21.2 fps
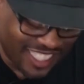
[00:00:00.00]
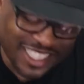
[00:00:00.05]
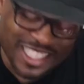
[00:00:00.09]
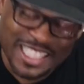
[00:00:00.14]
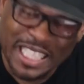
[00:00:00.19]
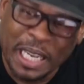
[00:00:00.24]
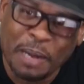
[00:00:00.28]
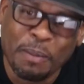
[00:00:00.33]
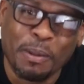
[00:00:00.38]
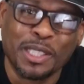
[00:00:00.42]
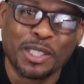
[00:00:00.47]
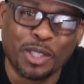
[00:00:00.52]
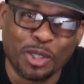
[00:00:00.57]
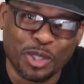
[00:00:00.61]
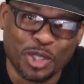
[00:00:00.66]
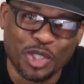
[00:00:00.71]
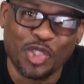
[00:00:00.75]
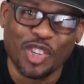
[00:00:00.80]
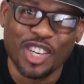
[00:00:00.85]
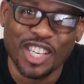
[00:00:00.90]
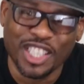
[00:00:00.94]
Cinnamon
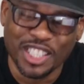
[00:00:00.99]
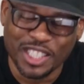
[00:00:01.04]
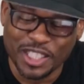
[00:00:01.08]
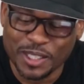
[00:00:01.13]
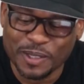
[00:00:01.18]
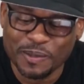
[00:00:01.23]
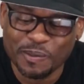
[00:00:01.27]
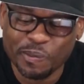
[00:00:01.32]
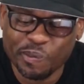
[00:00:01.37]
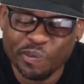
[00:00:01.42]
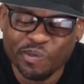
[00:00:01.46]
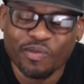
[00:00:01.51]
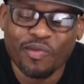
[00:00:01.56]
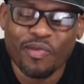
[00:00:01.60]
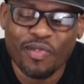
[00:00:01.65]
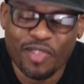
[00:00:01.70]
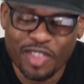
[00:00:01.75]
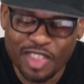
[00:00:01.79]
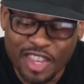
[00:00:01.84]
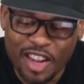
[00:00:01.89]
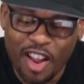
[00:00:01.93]
Toast Crunch
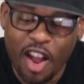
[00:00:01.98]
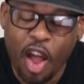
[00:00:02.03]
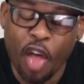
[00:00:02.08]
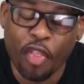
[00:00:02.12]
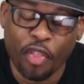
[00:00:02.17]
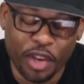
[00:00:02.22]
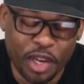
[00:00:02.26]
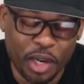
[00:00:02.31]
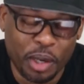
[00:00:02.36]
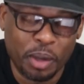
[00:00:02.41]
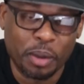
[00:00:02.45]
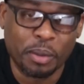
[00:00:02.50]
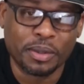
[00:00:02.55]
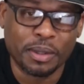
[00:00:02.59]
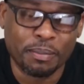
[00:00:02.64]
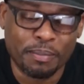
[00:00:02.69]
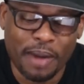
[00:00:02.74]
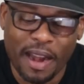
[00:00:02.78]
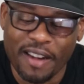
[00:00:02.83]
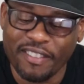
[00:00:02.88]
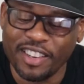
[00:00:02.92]
on the nose.
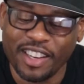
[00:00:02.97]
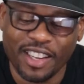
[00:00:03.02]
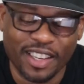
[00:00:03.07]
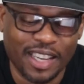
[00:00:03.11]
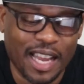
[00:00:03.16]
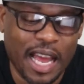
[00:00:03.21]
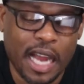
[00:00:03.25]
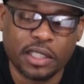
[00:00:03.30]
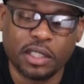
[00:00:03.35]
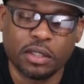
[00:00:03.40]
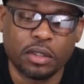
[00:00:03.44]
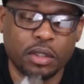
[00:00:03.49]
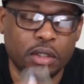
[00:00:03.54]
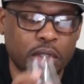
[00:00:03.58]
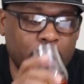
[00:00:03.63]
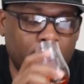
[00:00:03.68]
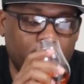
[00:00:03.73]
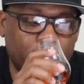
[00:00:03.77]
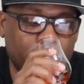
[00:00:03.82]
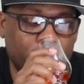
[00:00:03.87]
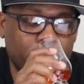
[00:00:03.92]
I'm not even gonna lie to you,
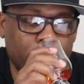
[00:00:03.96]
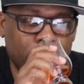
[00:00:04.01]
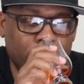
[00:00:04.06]
yo.